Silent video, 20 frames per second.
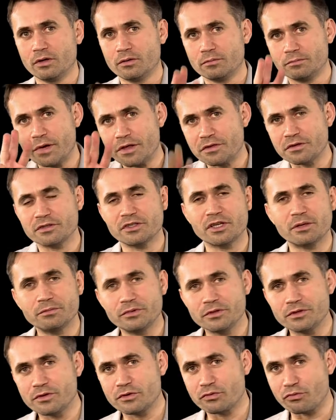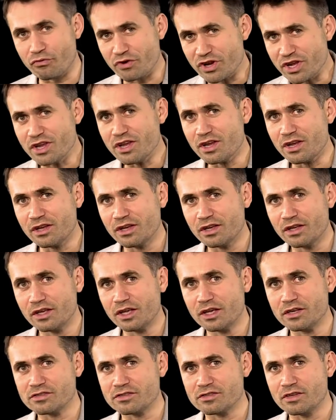Method number 3
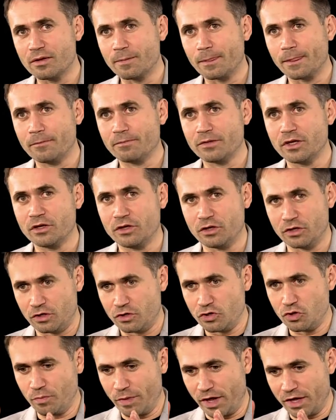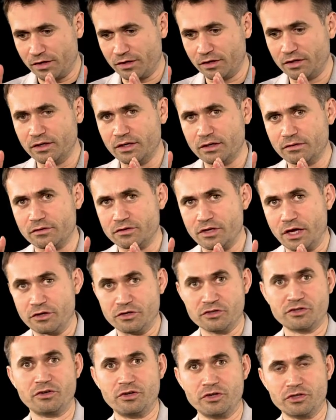is you make an
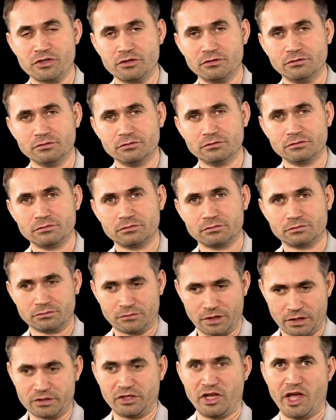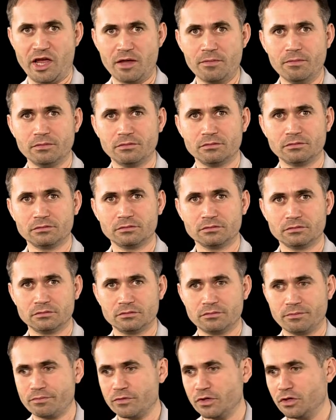assertion, a claim,
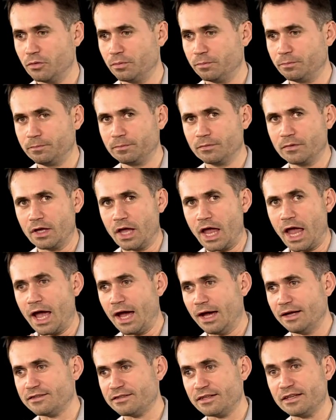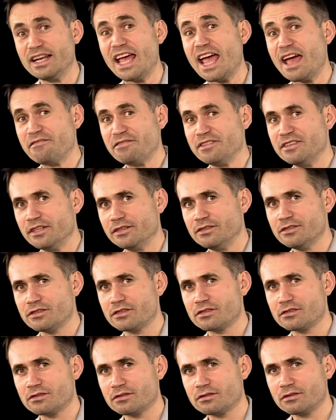you add an
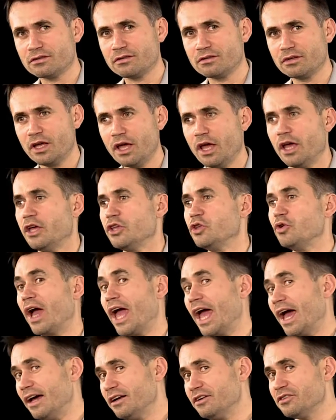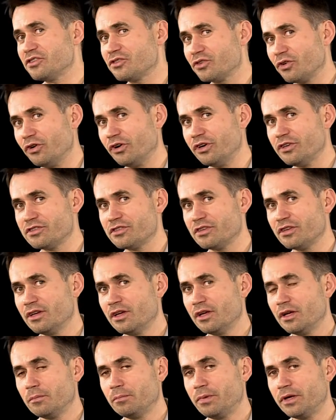evidence, you add a source,
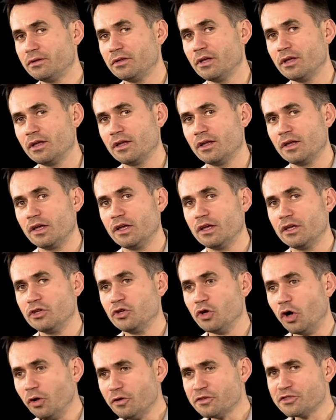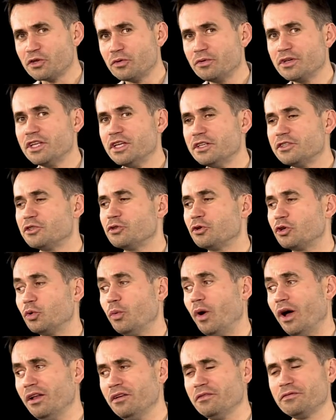but you also need to
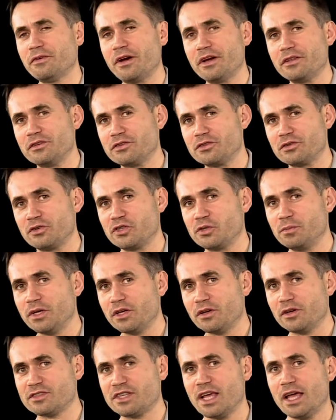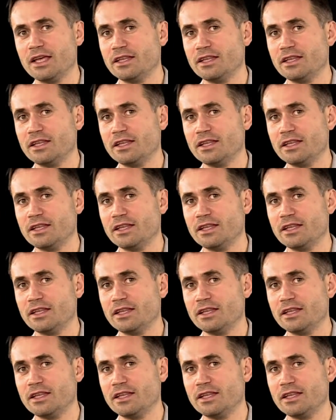qualify the source, because